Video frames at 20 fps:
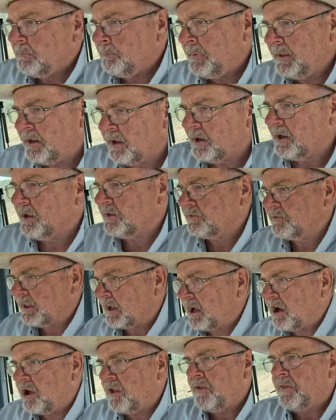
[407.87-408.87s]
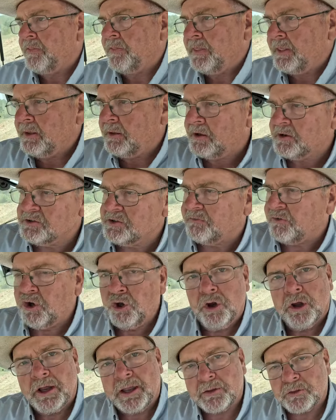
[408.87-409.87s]
because because if
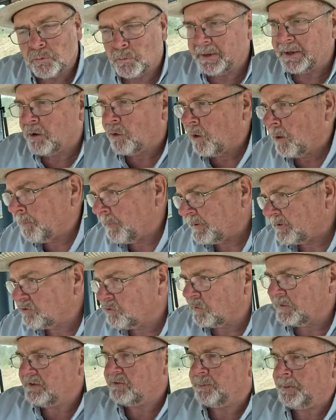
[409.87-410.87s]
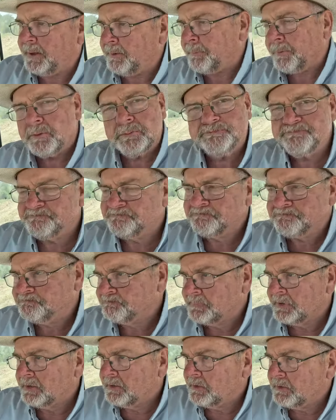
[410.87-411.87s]
you look at the way corporate treats people,
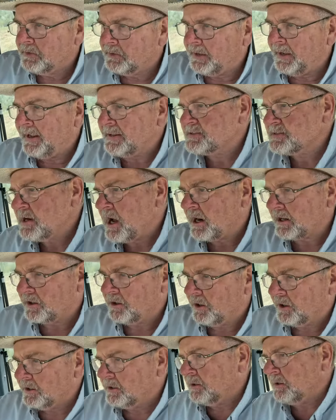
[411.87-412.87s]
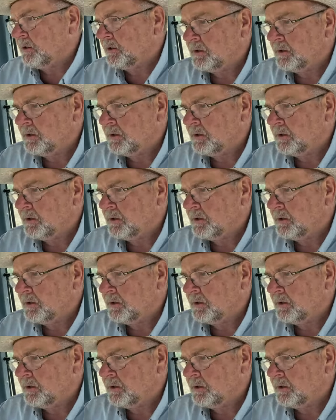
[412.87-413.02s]
it's not good.